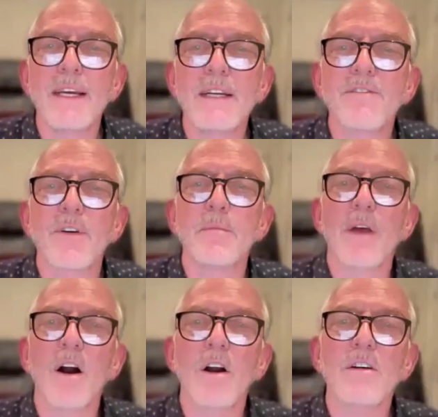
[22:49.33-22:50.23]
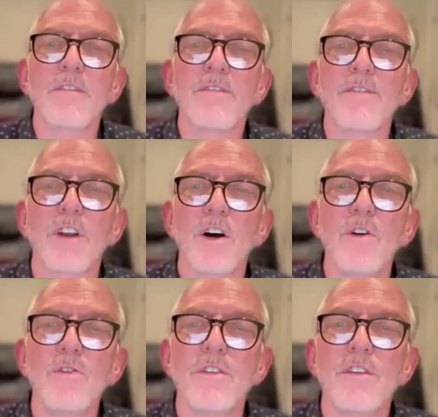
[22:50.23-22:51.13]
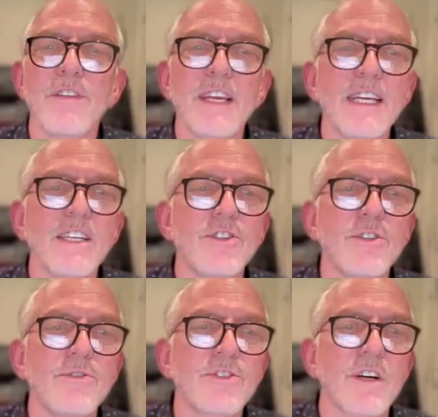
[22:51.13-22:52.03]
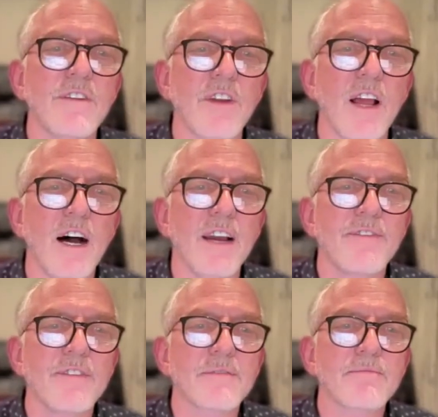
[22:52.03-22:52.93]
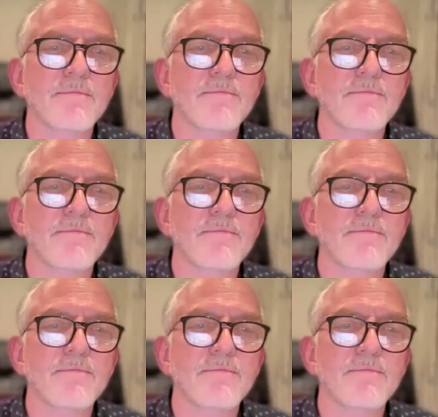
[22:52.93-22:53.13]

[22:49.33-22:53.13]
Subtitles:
it, from the heart, flow the issues of life.